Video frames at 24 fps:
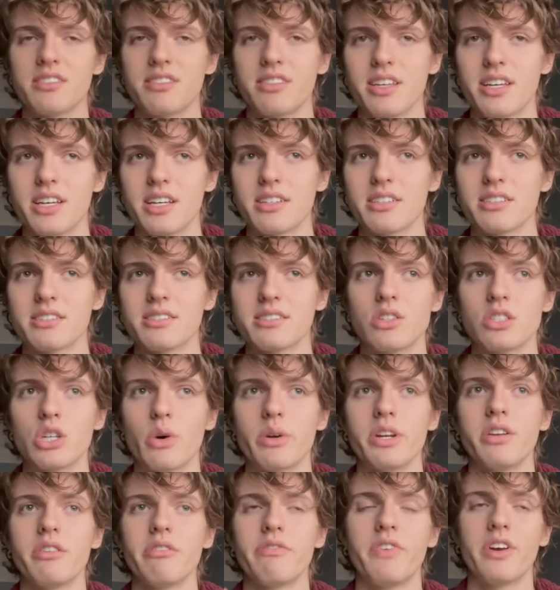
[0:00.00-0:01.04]
this, so I
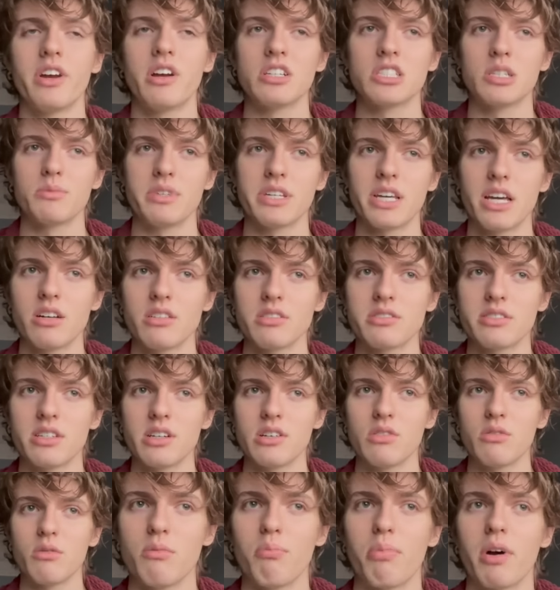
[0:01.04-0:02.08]
need to figure something else
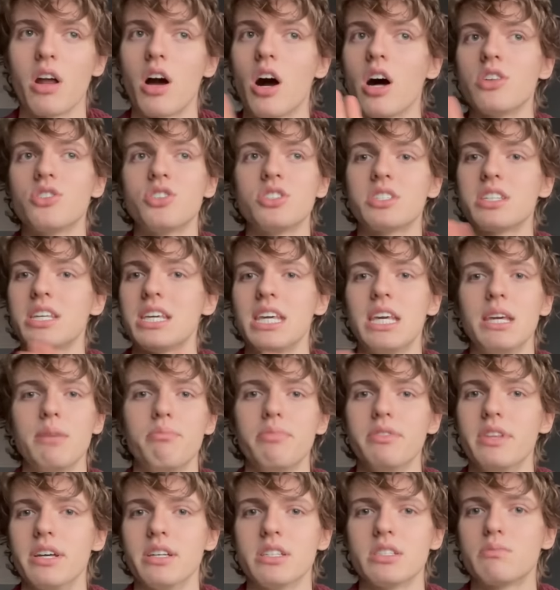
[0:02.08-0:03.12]
out, but I'll just
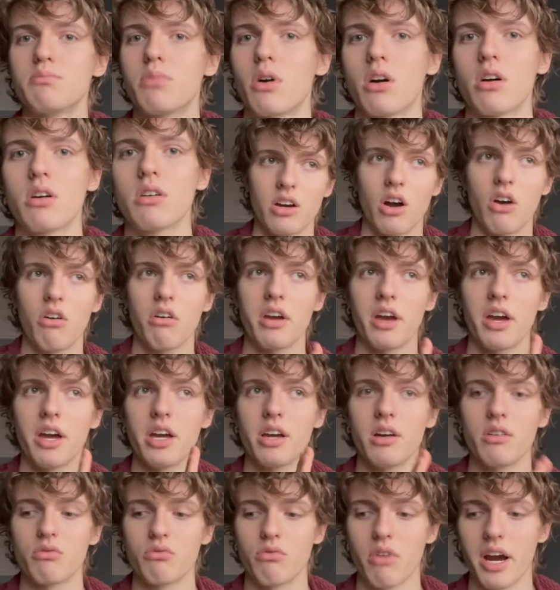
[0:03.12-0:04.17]
keep this part,
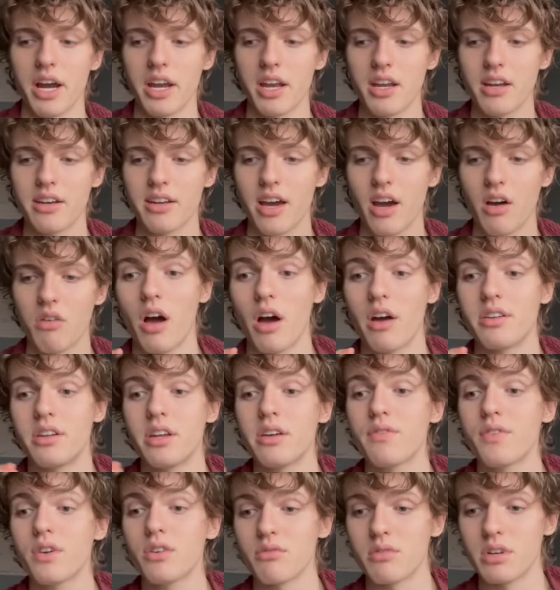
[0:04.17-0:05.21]
okay? Writing down a
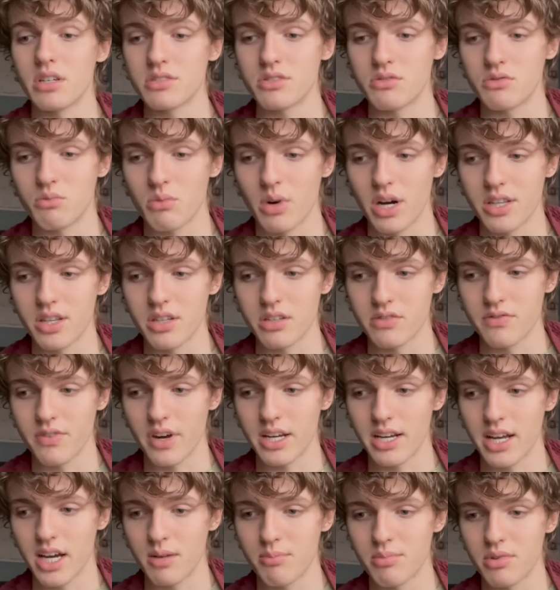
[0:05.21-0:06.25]
different reason why this
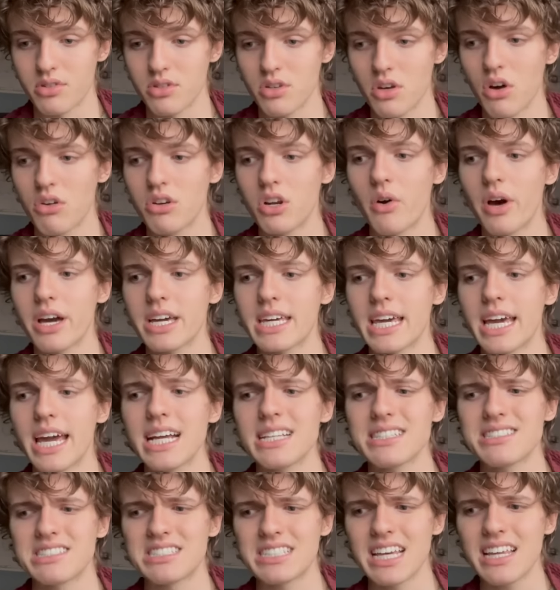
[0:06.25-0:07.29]
fight happens, oh no, I
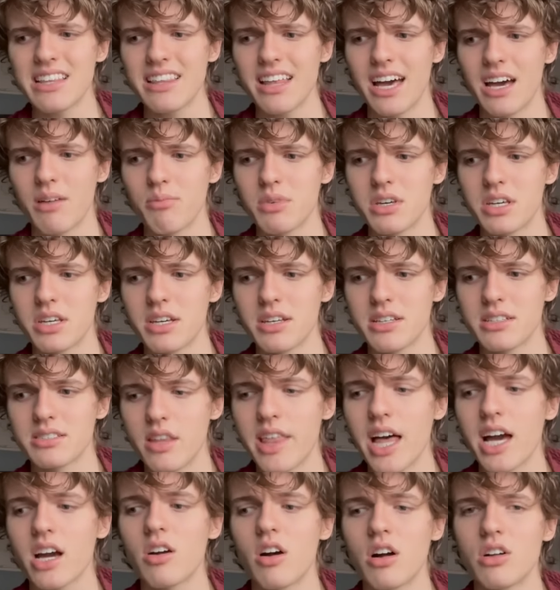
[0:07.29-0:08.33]
can't say that because
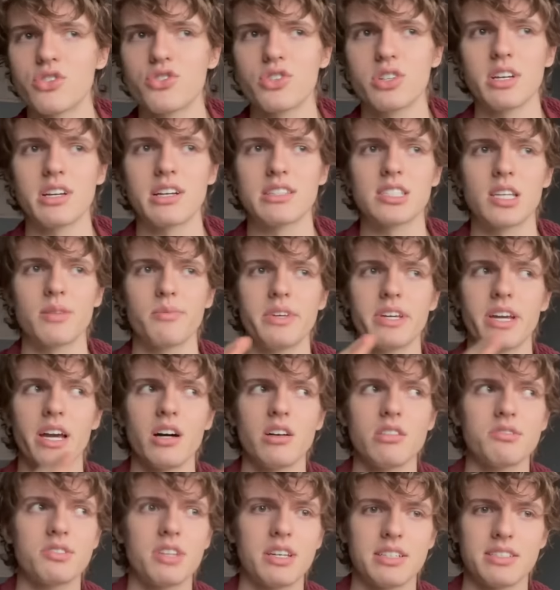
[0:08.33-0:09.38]
that contradicts something
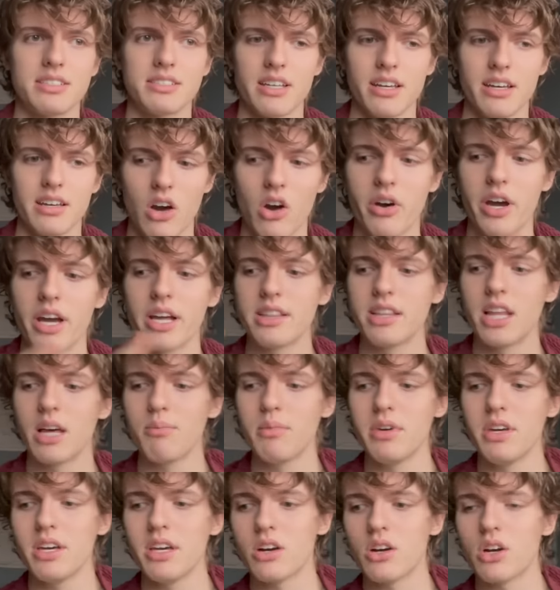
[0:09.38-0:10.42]
else I said. Okay, let
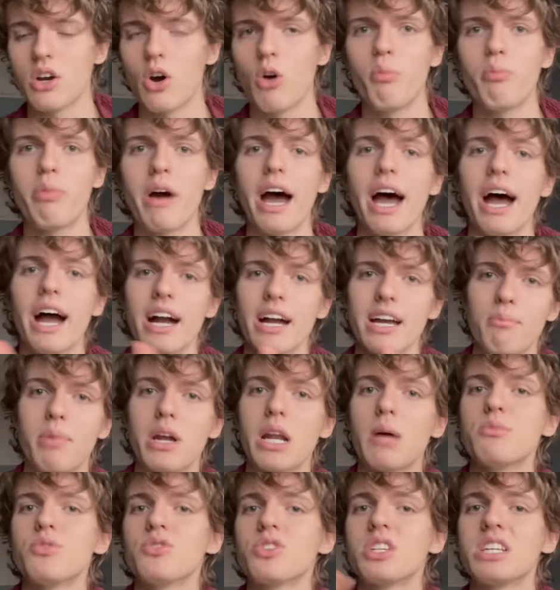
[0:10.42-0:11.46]
me go back, but
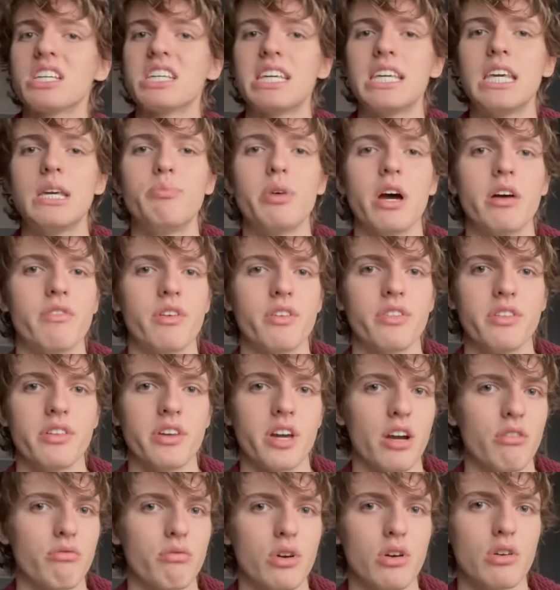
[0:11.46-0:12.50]
I'm just gonna keep everything
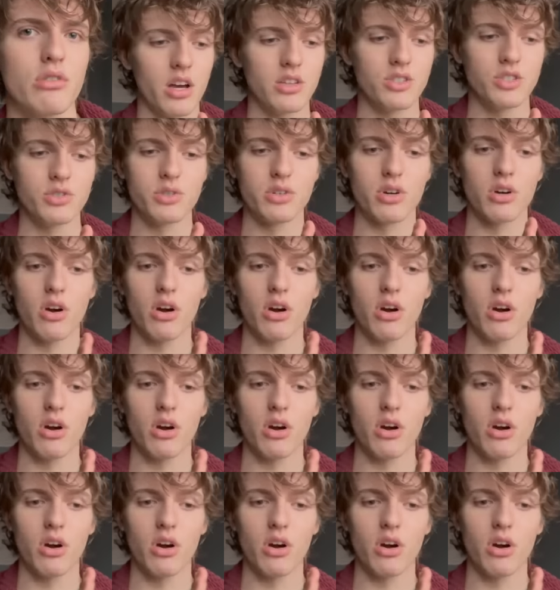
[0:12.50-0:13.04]
I wrote. And she would go,